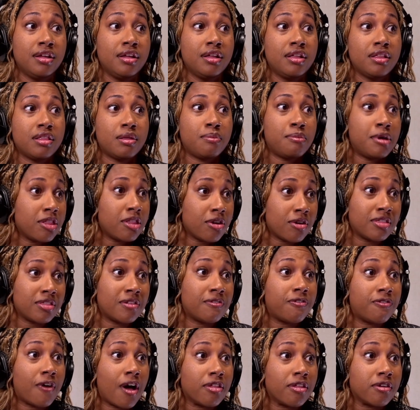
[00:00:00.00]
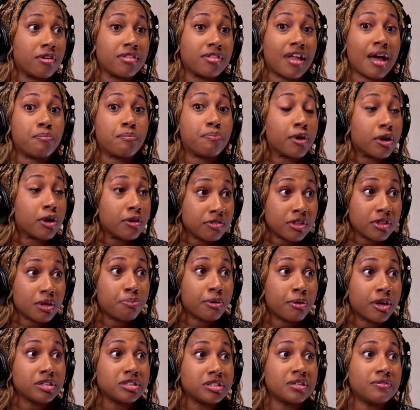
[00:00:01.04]
the mother and the father that birthed the
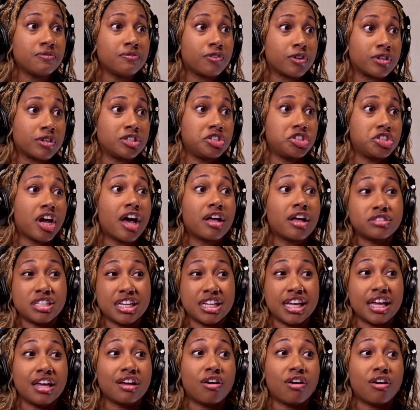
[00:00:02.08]
person for the child to get